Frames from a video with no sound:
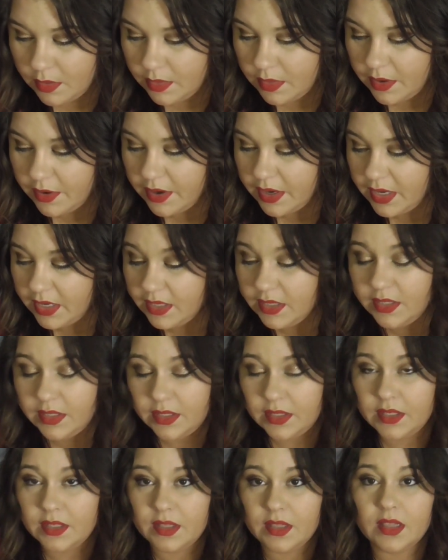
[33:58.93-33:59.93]
There
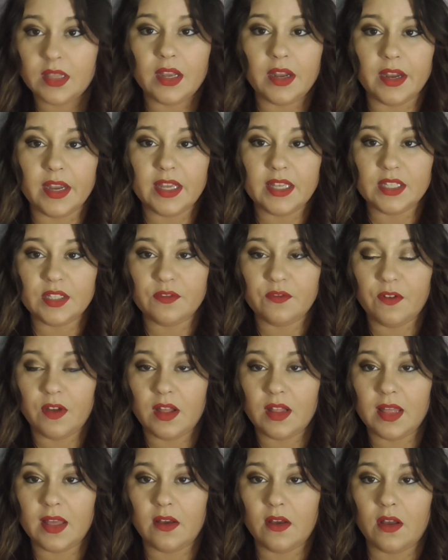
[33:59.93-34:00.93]
is
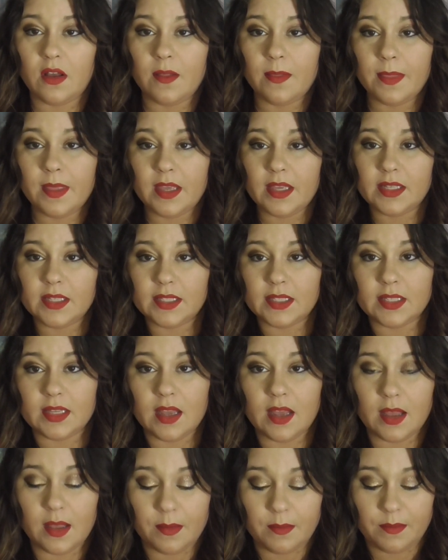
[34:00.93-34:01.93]
fallout on this,
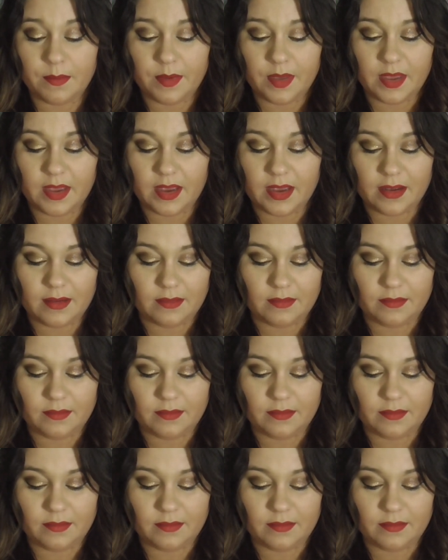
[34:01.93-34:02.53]
but